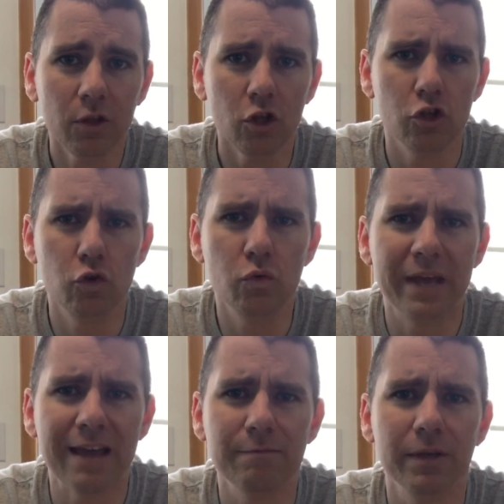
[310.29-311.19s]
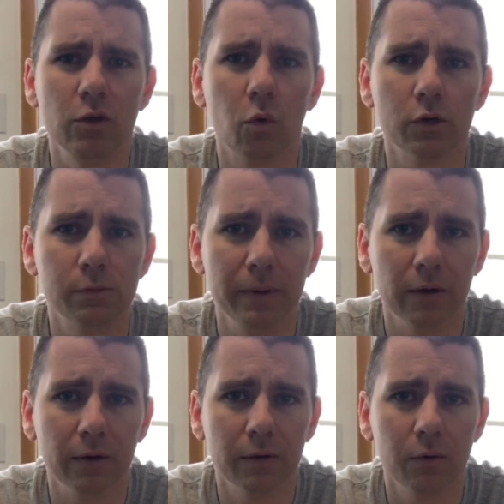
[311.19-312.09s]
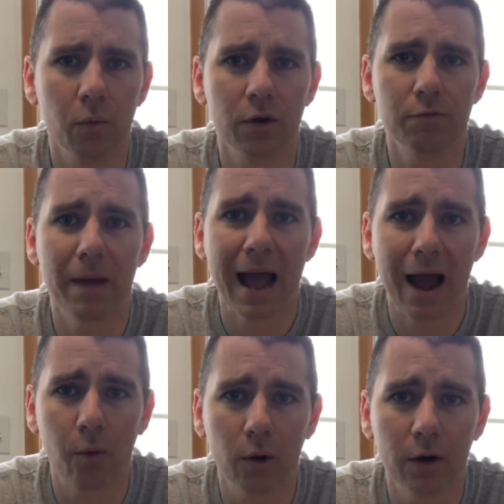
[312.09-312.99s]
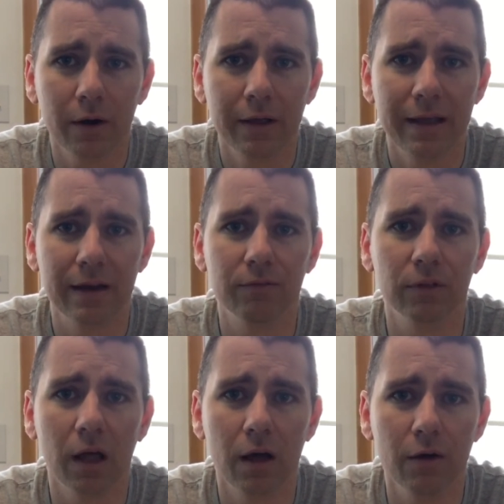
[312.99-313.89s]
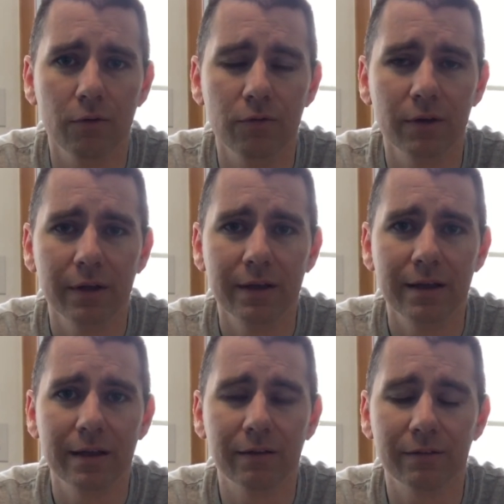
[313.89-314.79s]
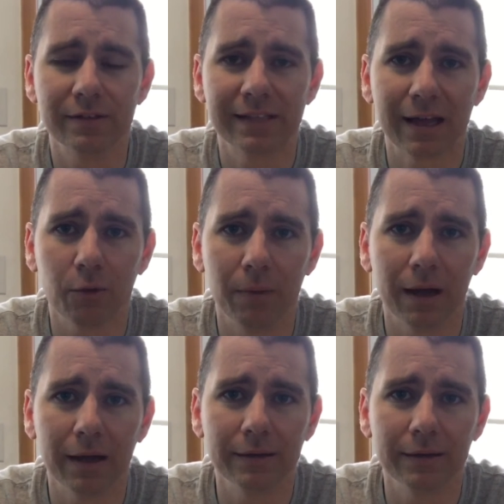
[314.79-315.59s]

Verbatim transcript: You gave me your spirit, one of power and of love and of a sound mind.